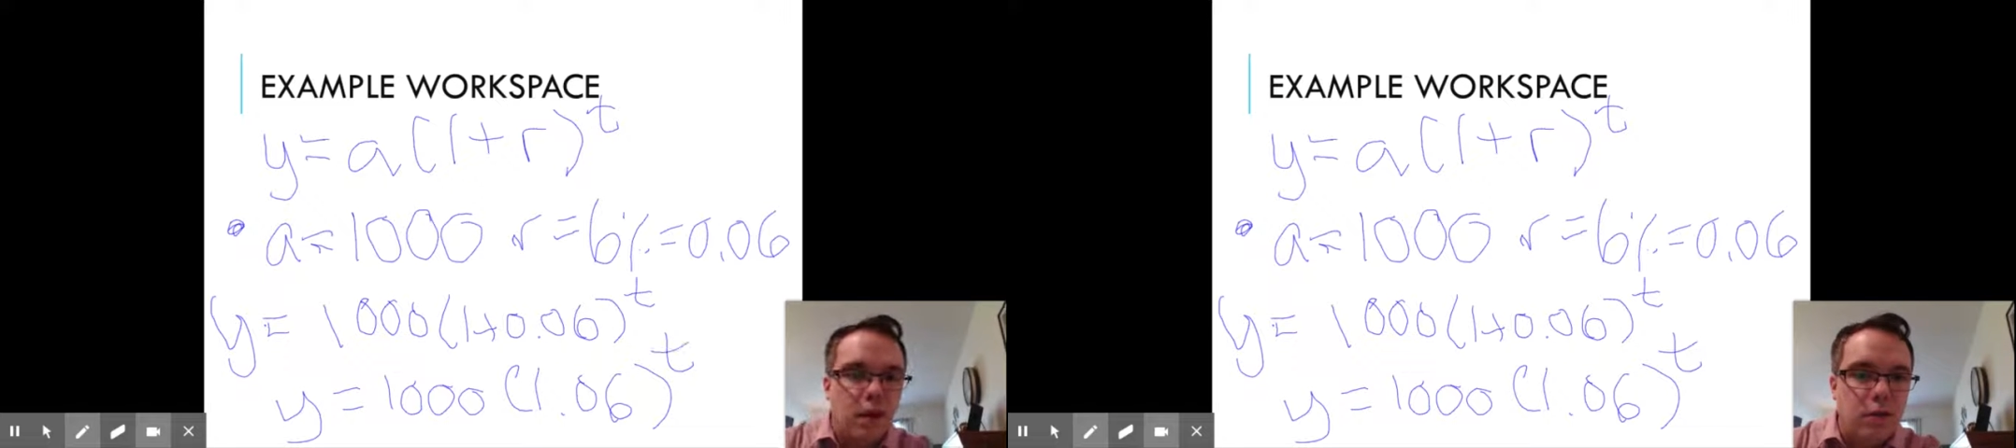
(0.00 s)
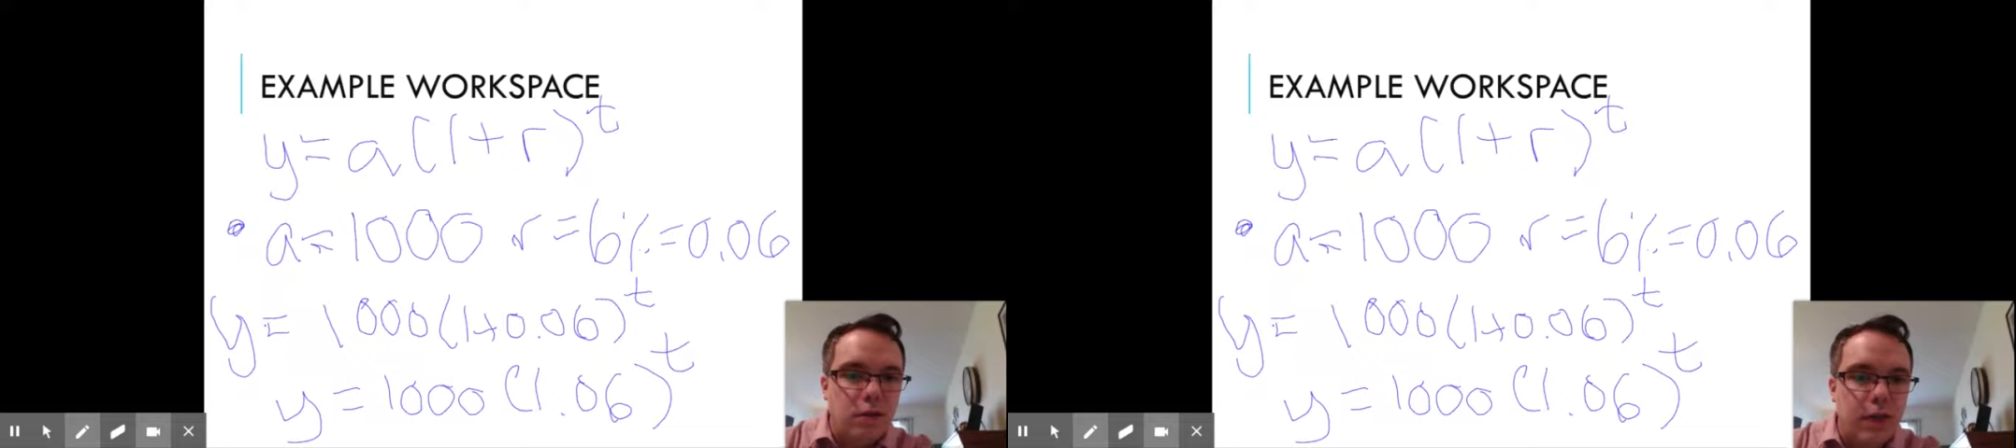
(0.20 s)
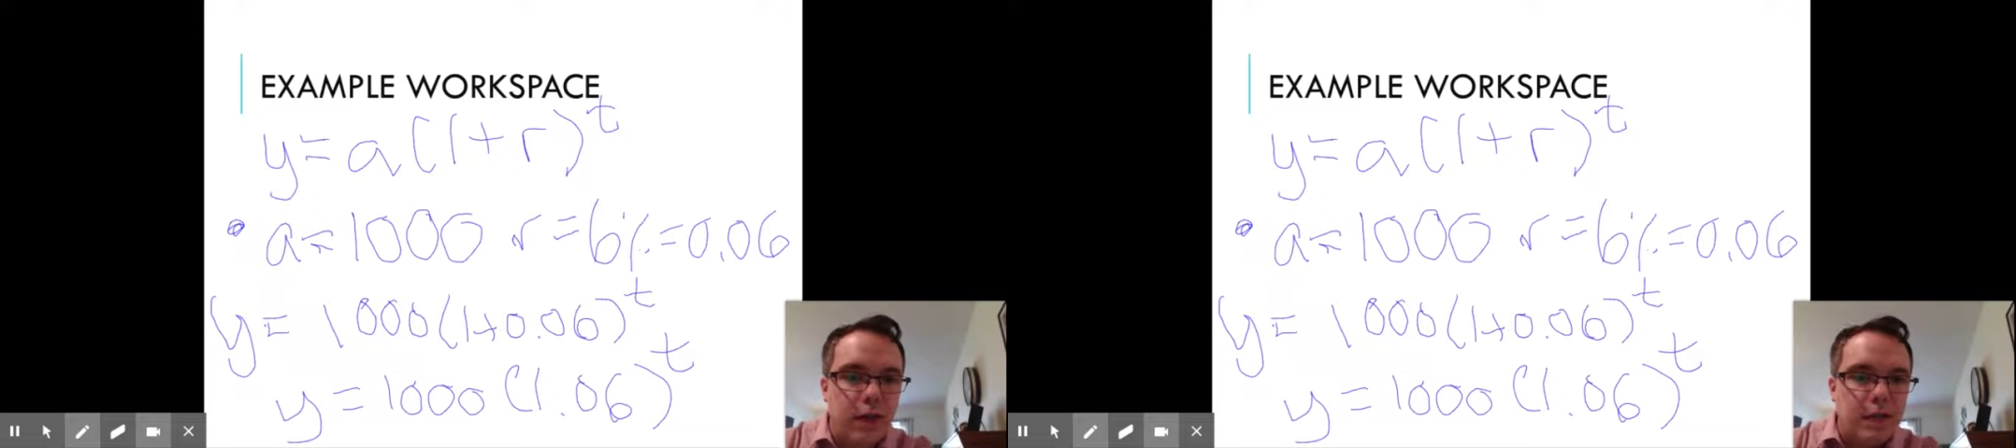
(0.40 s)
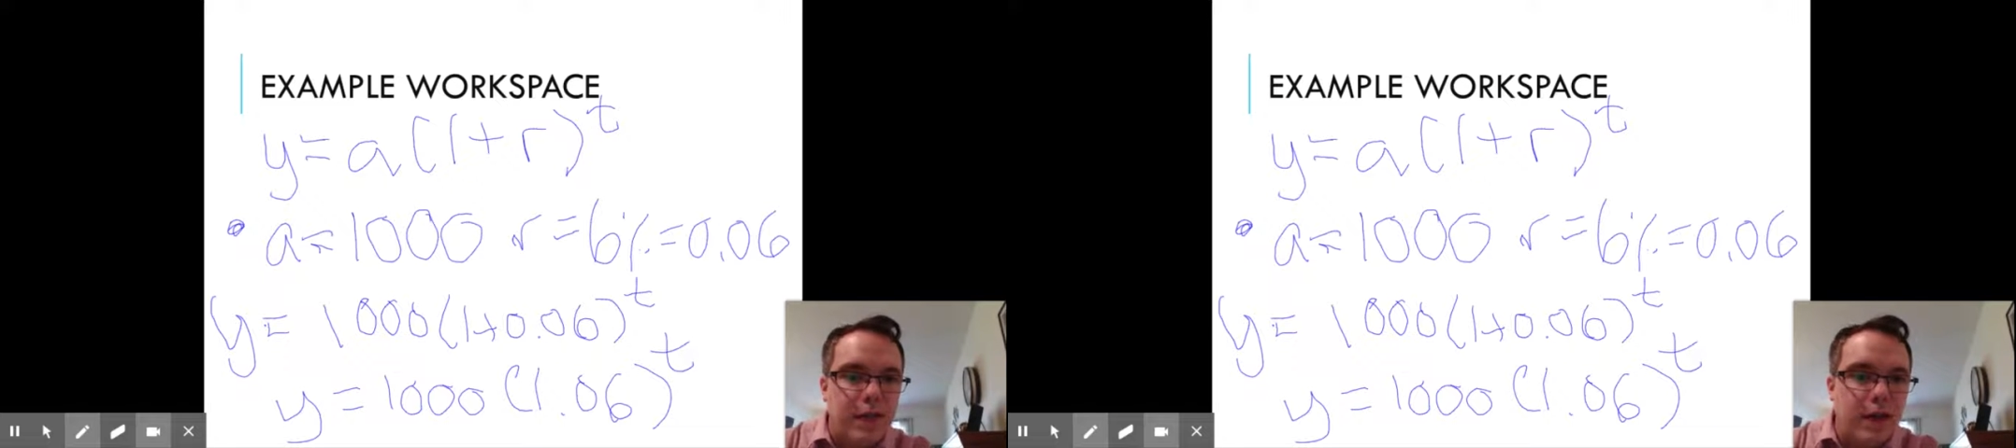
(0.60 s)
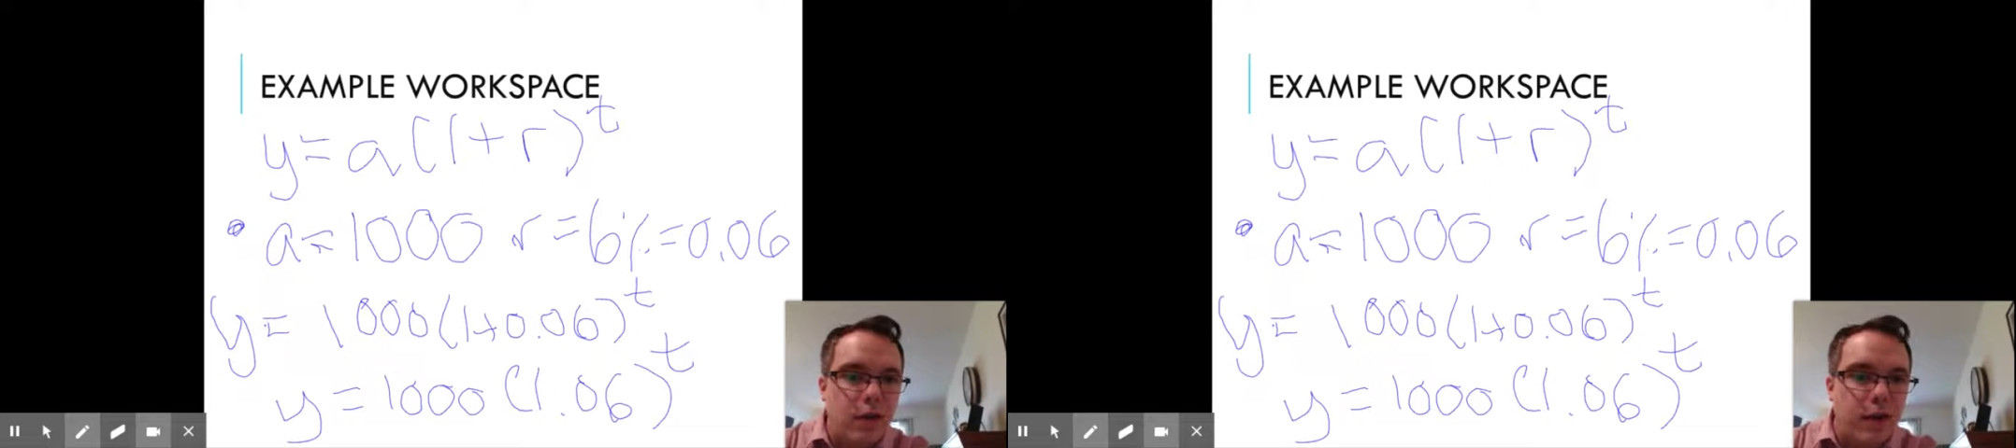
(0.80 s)
So that is
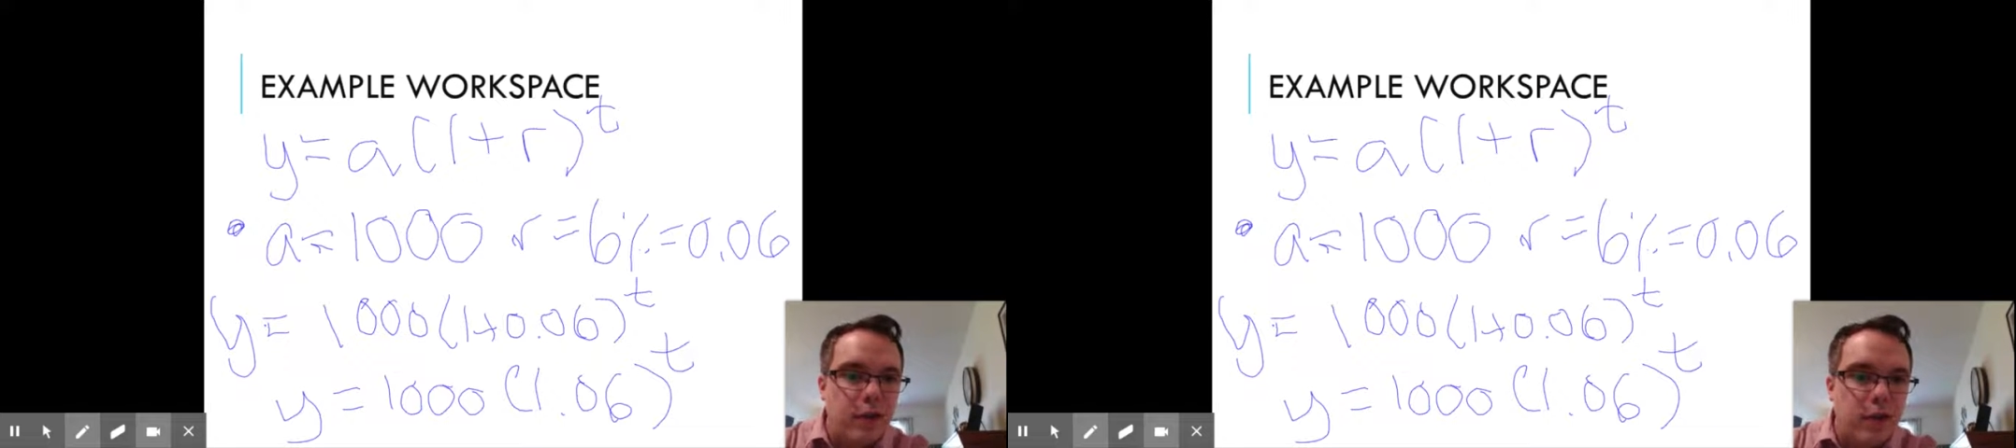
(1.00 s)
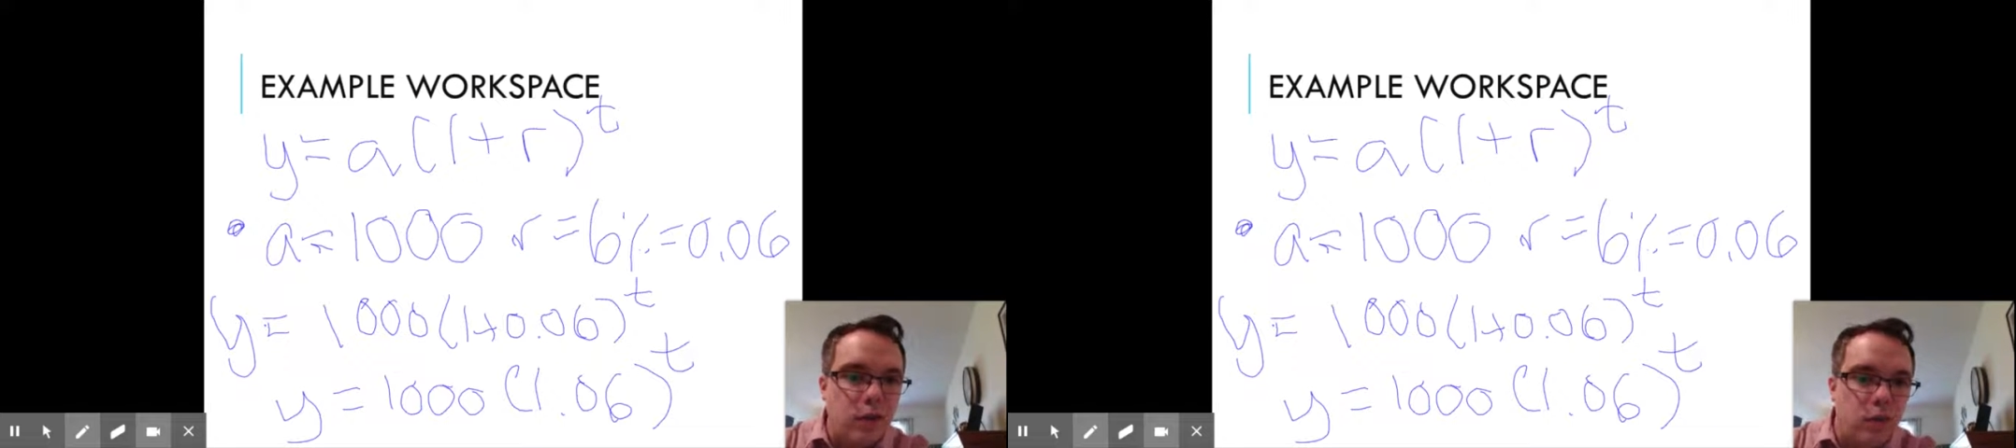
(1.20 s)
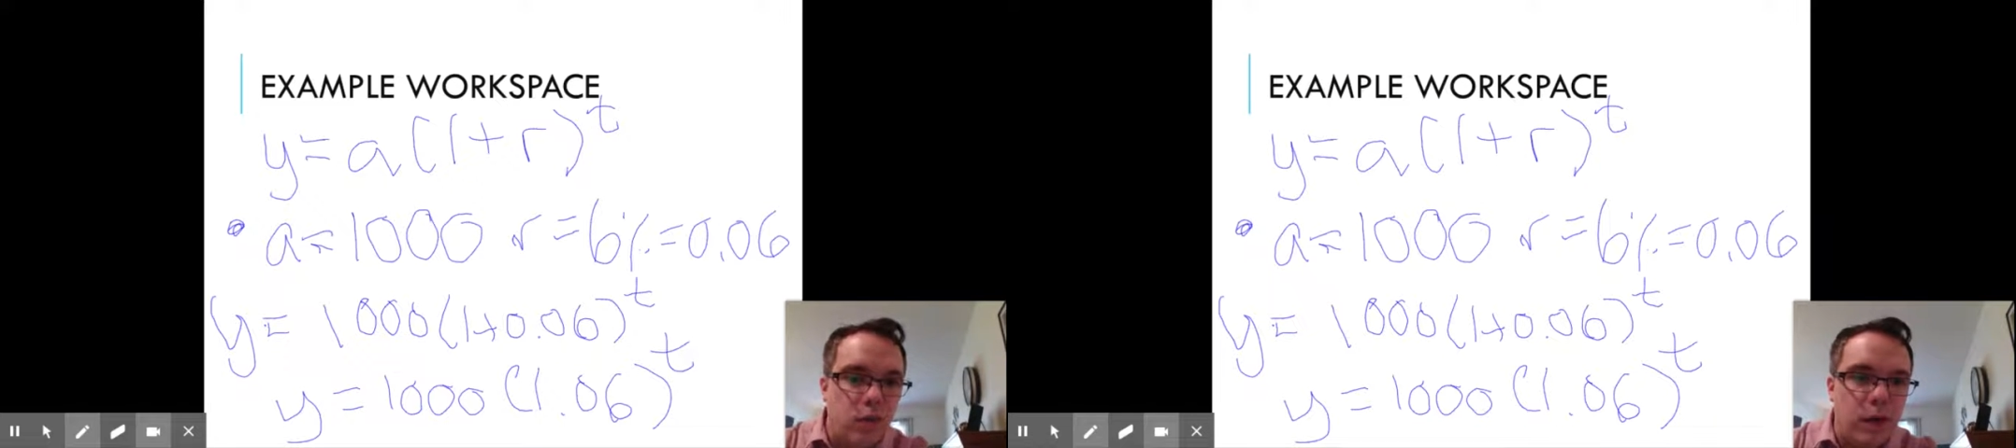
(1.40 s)
the equation